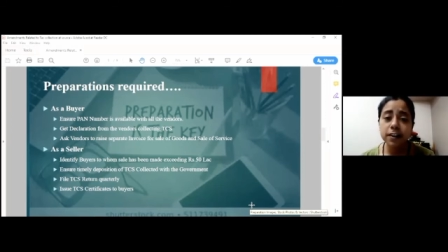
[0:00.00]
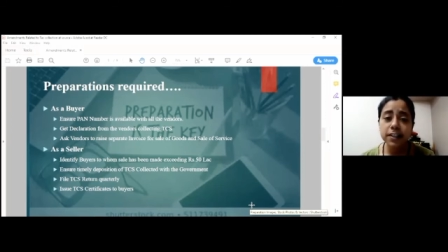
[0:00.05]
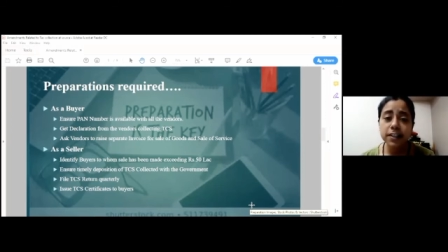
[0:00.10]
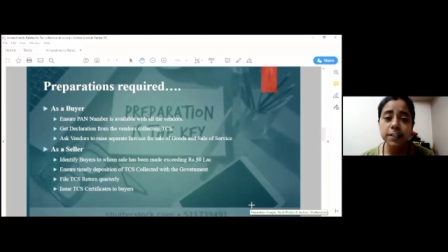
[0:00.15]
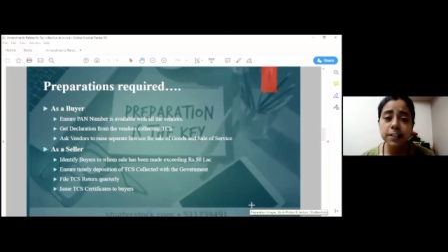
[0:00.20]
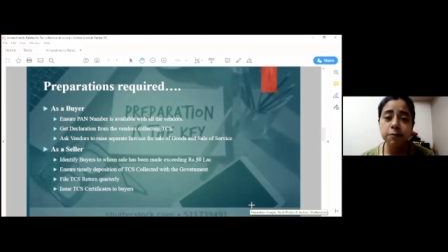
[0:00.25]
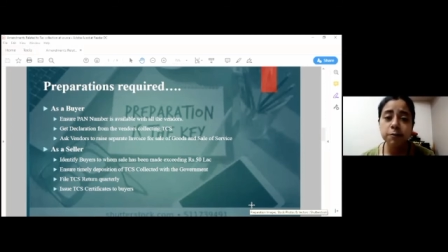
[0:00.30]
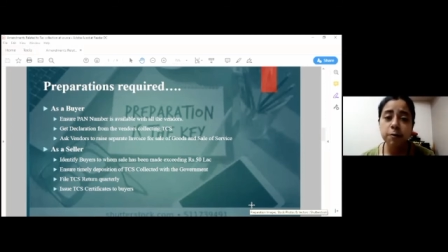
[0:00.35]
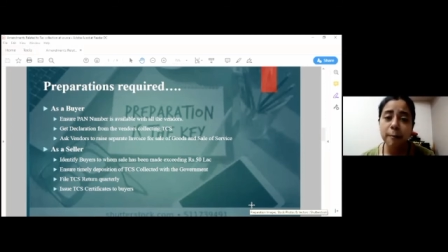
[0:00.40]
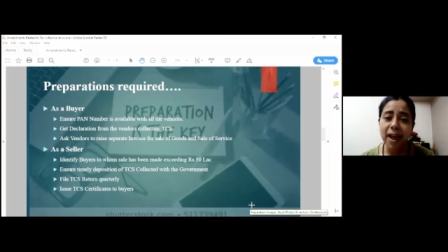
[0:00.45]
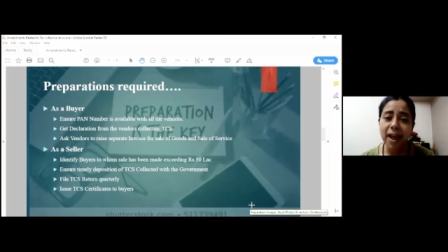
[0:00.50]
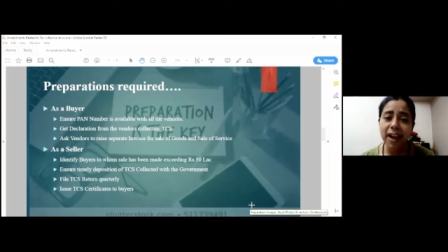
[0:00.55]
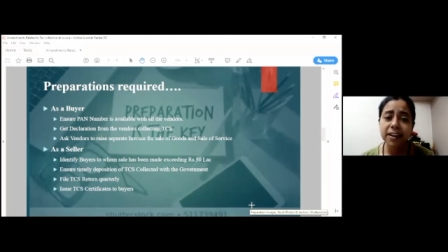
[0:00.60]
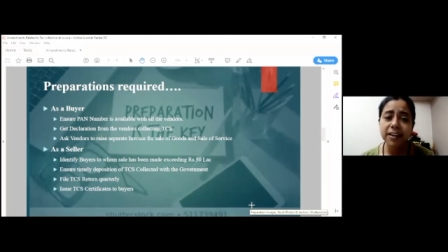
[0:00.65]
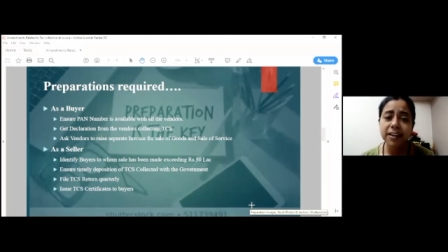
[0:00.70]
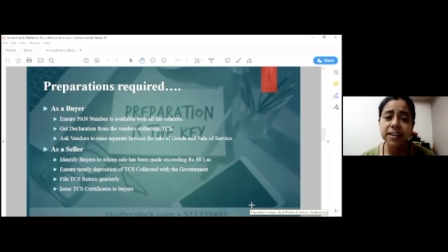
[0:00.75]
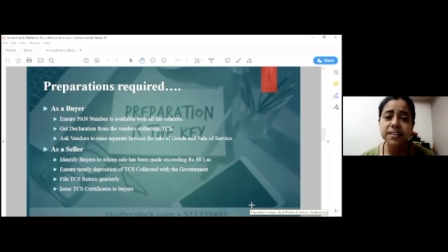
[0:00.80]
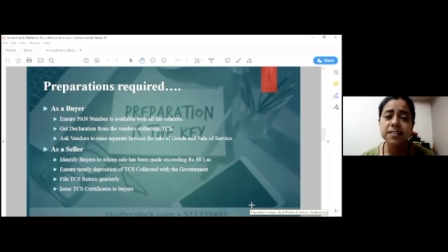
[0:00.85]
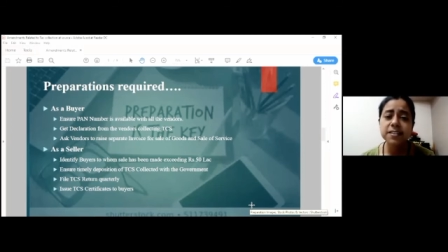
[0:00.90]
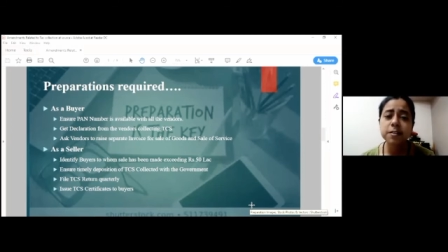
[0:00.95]
these
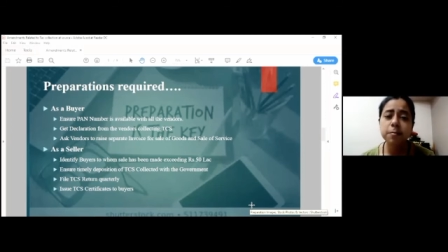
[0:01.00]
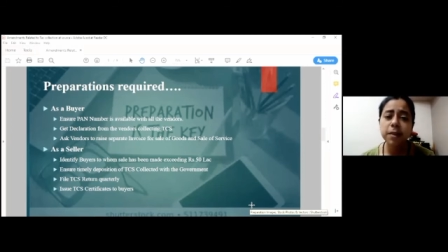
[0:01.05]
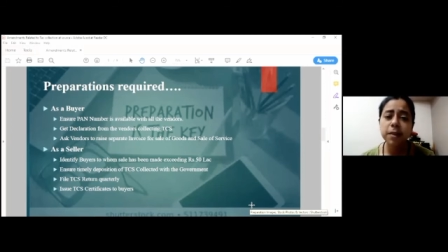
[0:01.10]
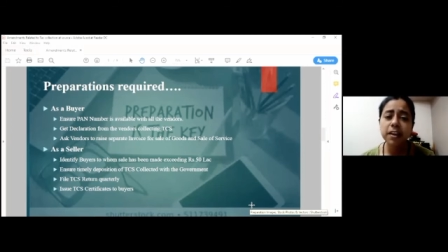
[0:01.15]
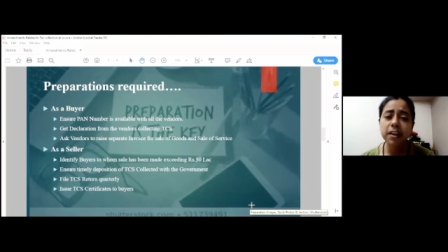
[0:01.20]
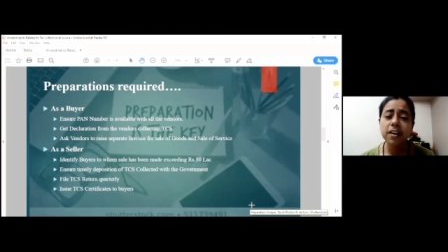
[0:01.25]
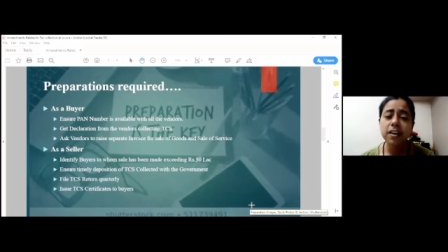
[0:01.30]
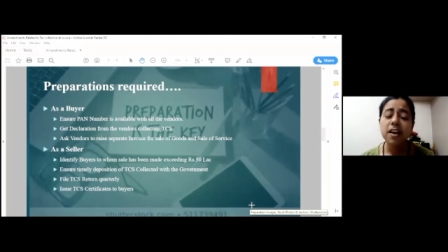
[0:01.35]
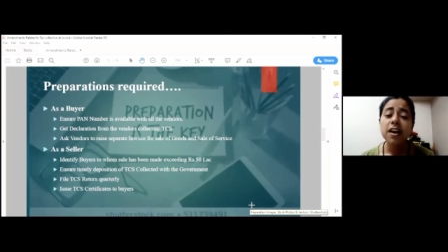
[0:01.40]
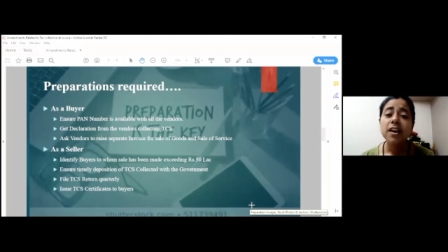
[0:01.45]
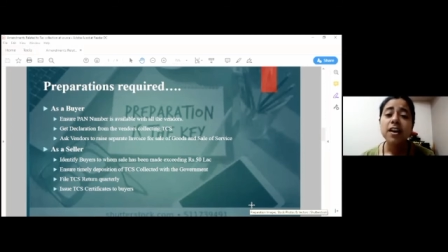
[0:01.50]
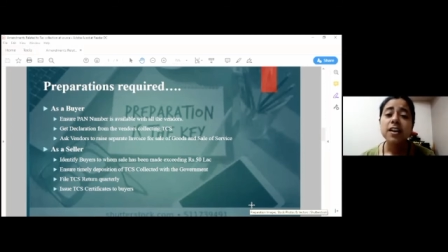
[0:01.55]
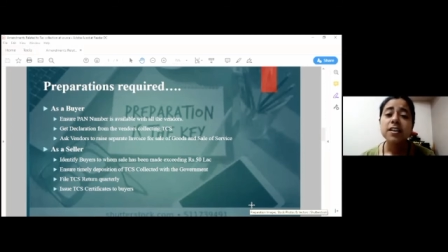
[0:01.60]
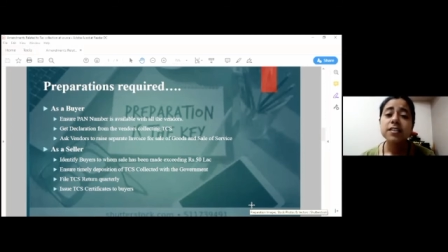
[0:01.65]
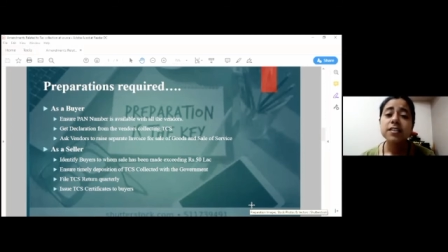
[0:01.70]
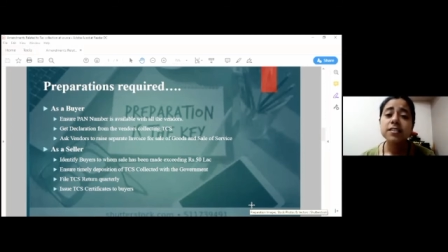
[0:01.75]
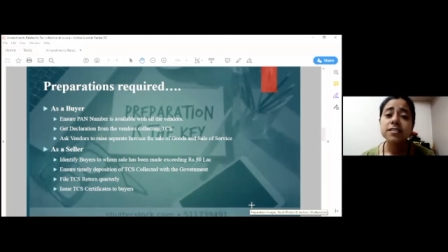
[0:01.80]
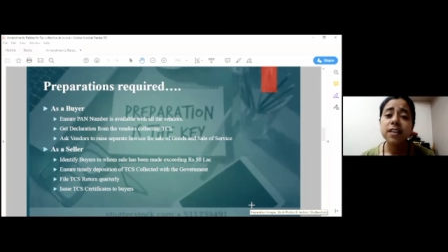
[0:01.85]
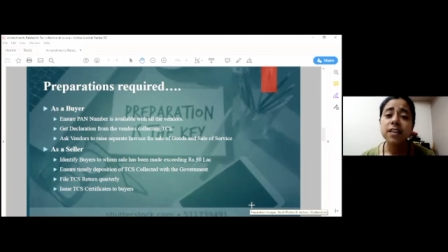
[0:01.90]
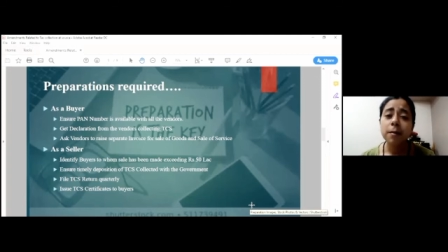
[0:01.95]
formalities remain
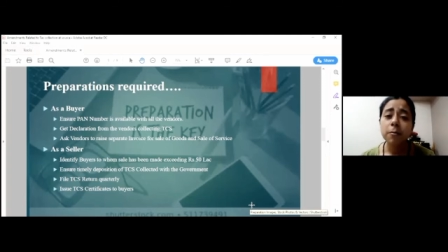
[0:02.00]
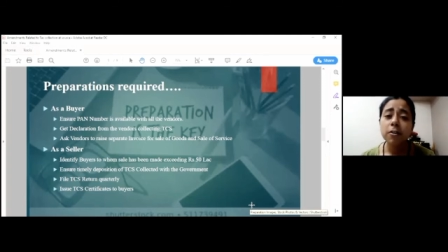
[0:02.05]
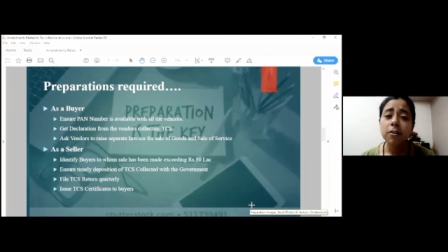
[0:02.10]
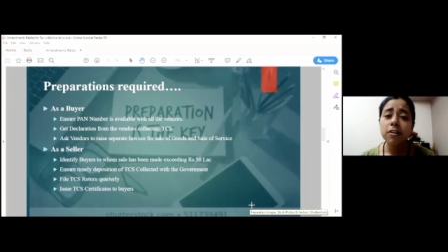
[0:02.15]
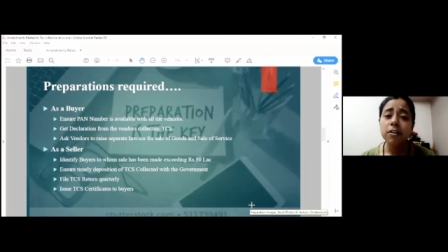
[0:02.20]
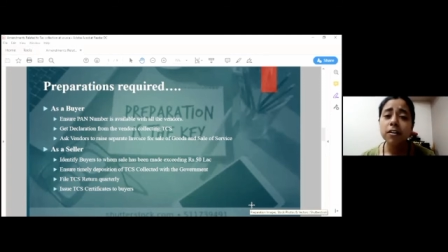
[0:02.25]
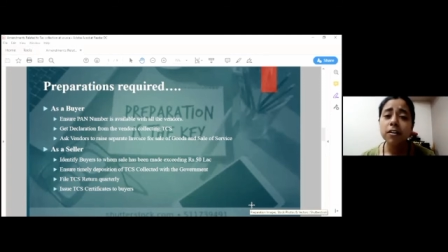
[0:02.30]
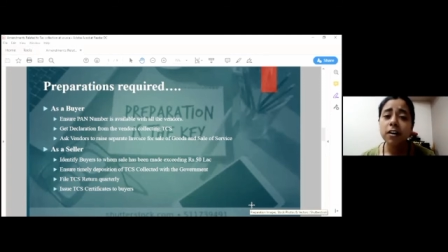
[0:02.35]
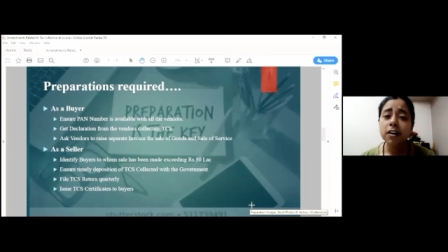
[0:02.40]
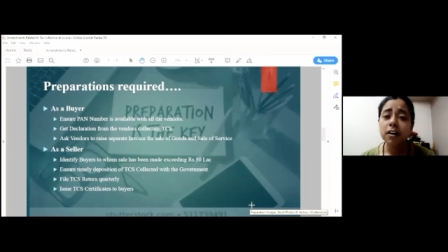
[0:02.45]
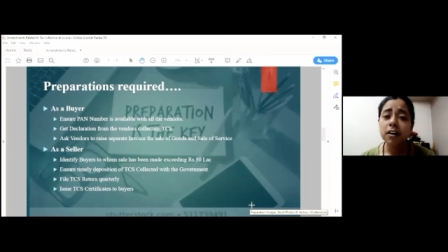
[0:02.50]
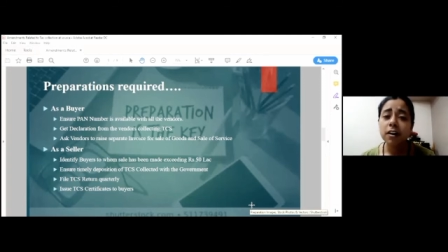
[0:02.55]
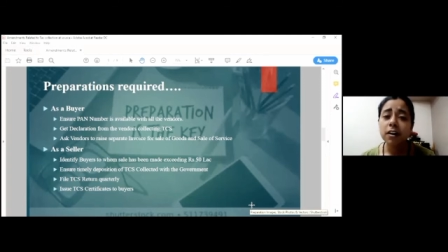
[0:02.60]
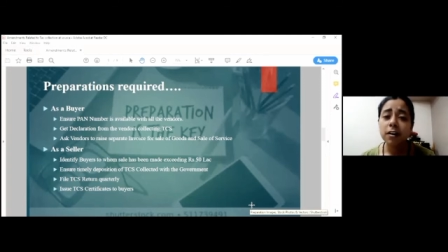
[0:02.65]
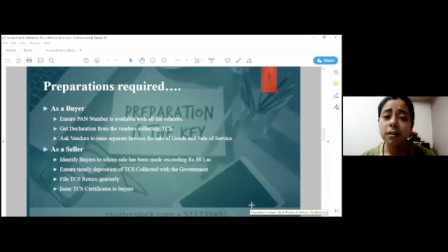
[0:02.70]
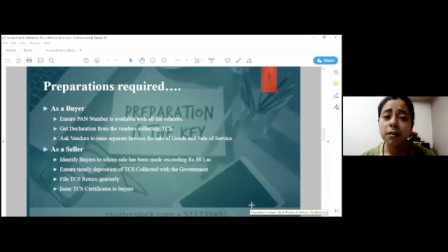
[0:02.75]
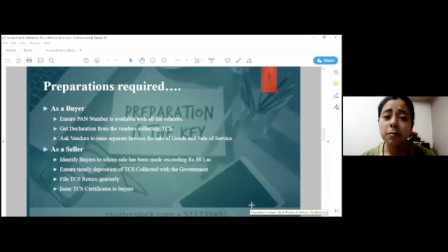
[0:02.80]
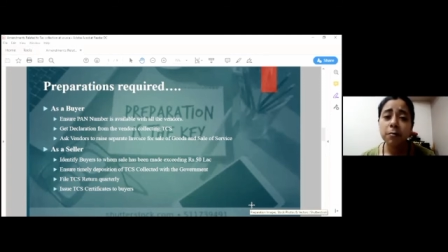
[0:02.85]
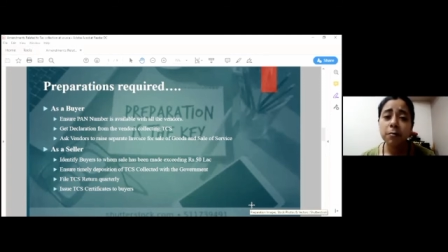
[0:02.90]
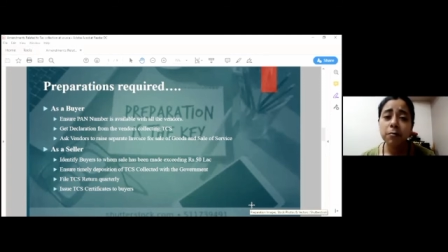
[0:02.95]
some are uh,